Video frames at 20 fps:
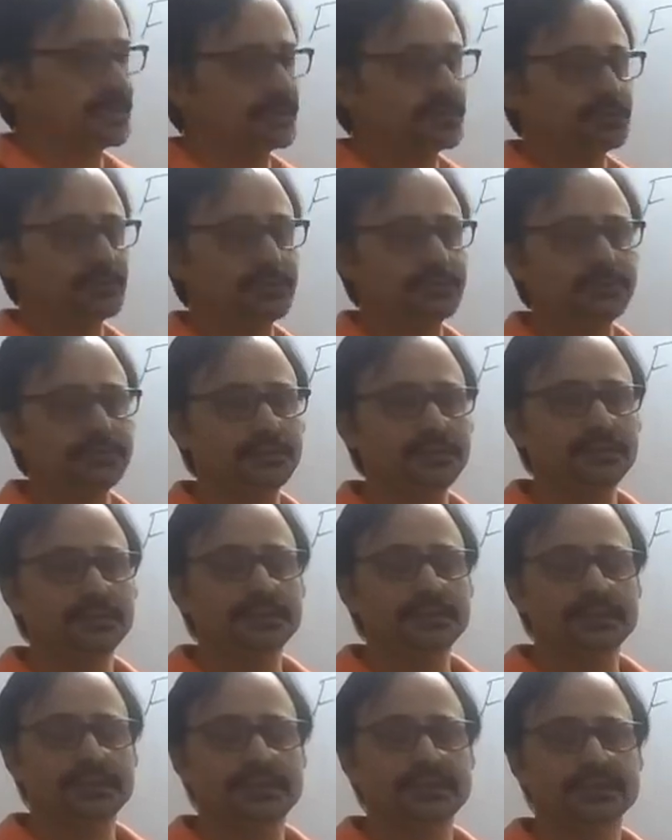
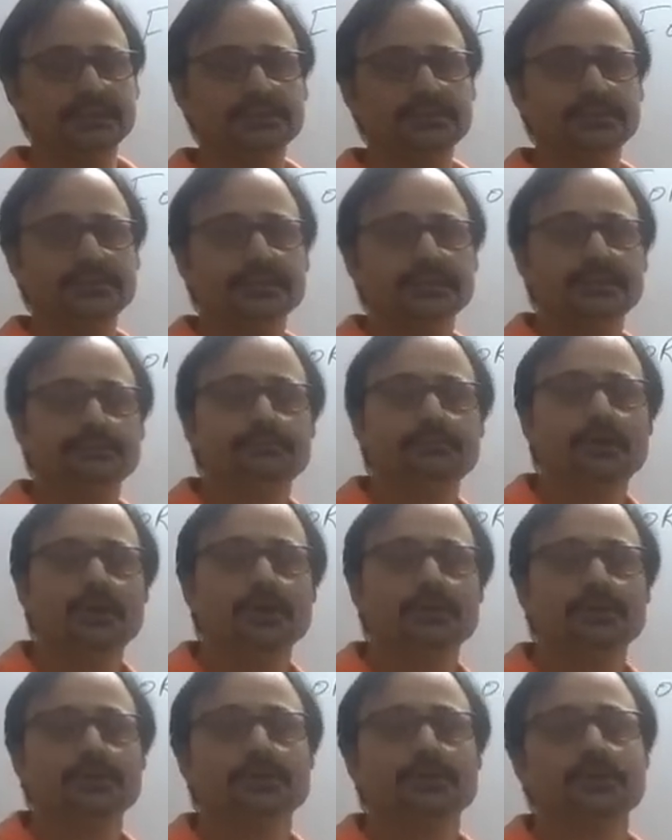actually a
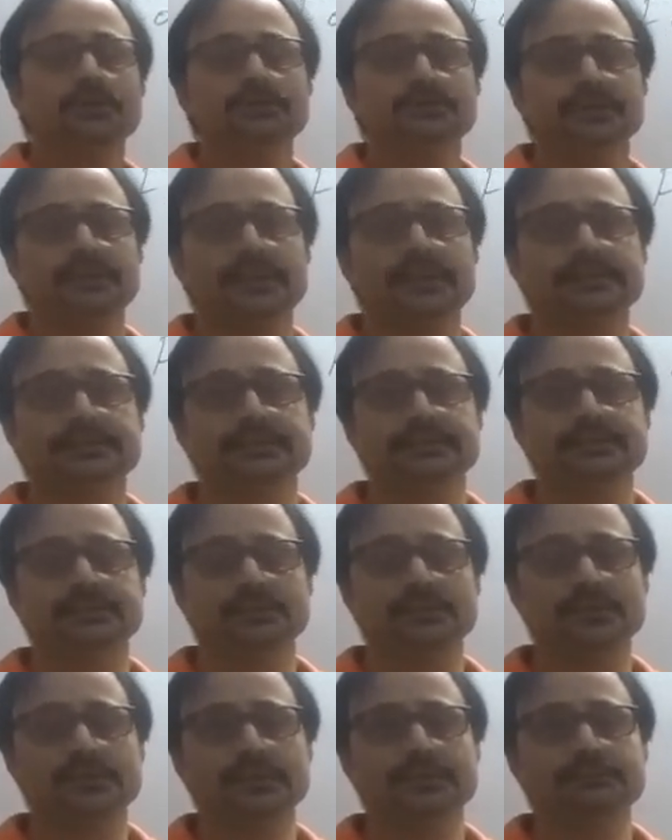borrower authorization,
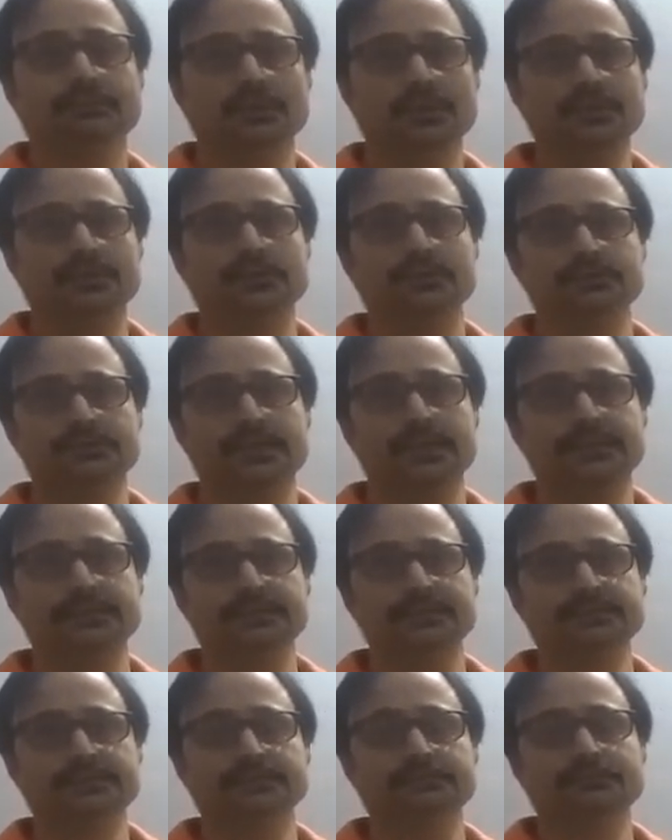not a borrower
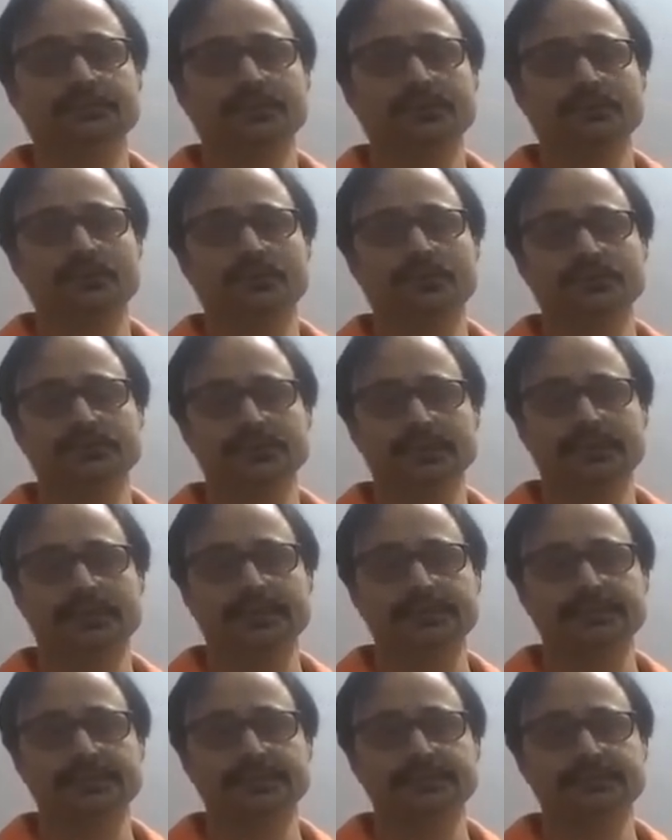authorization, but
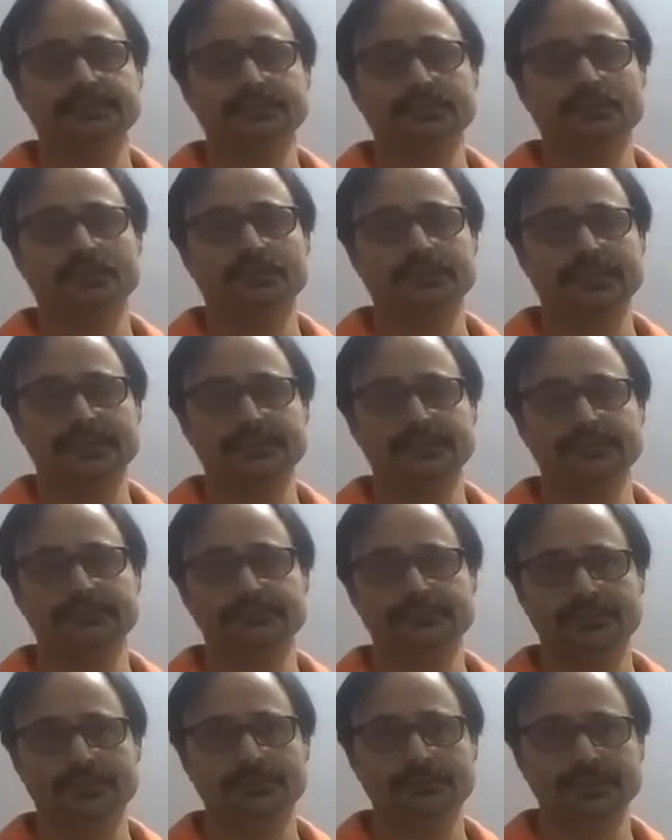authorization or an
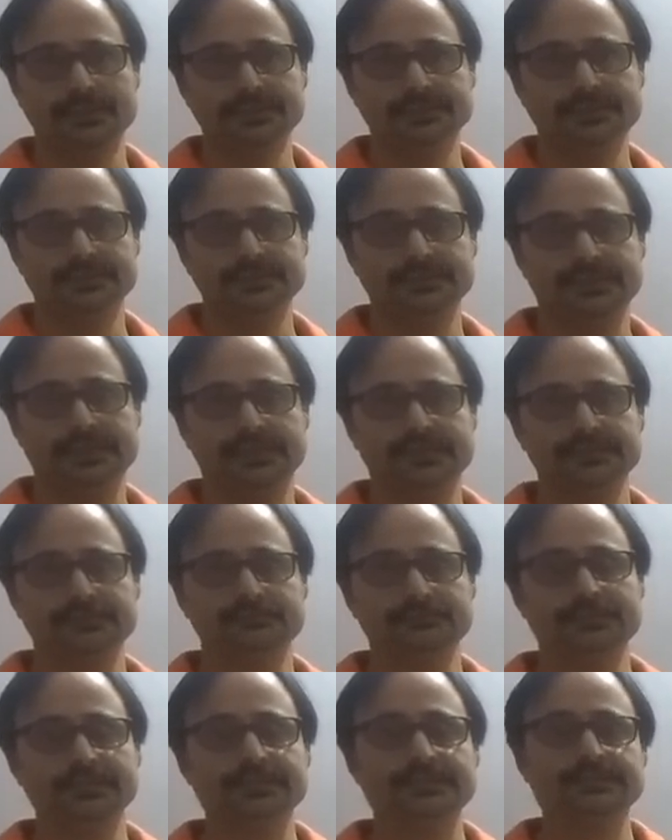information that
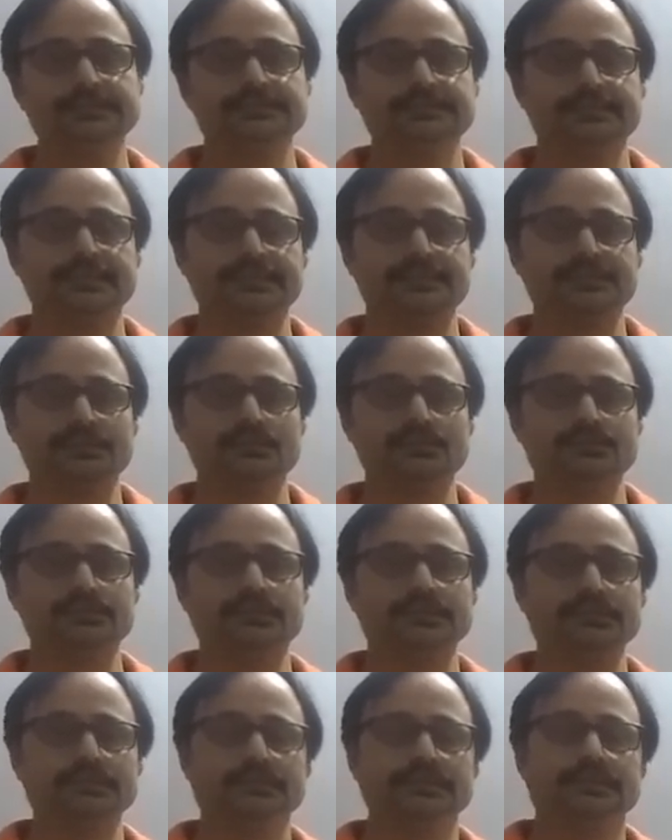is being sent to
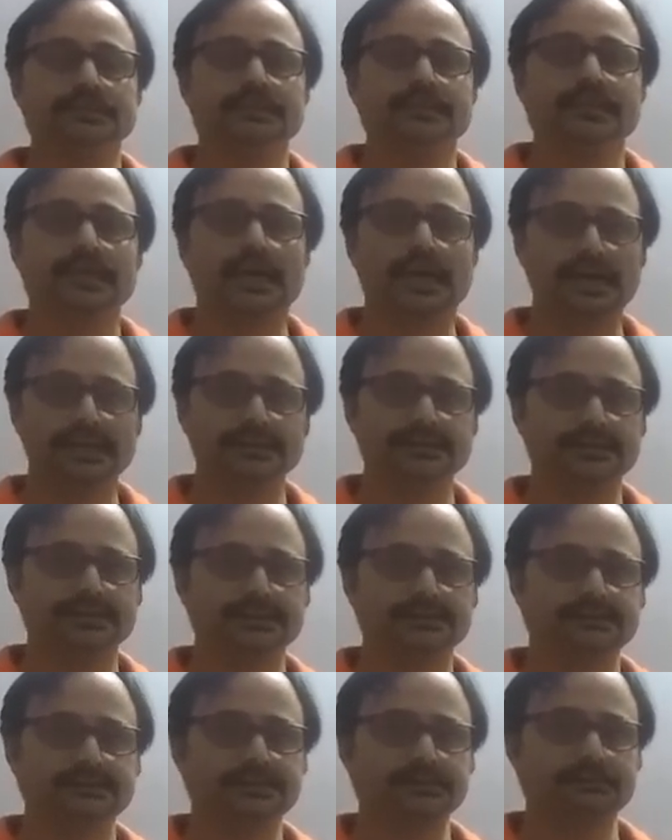the
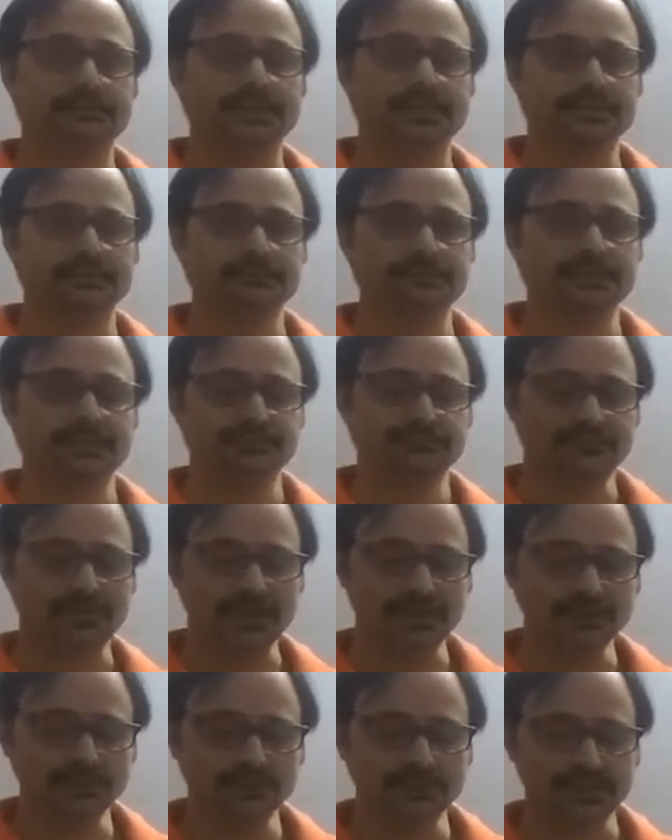IRS department.
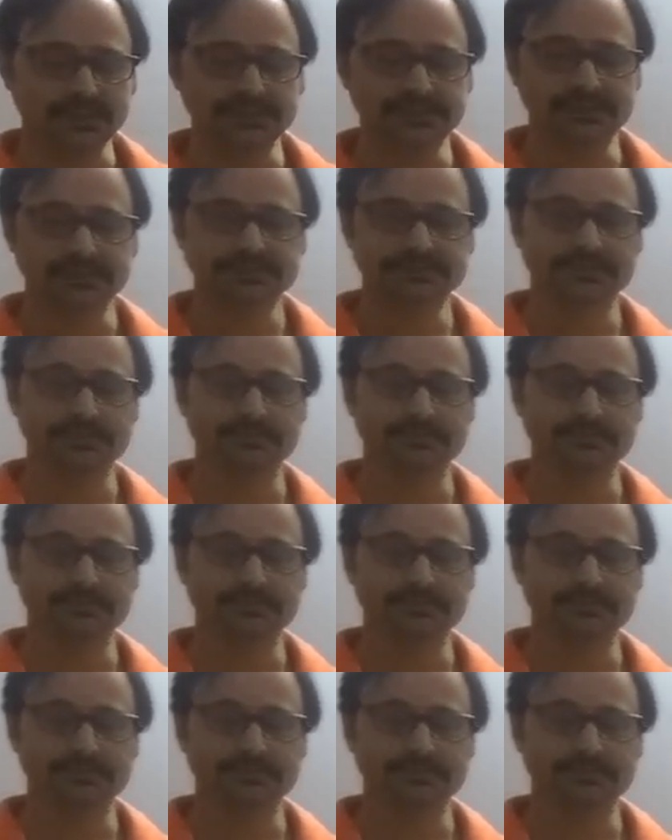Why to IRS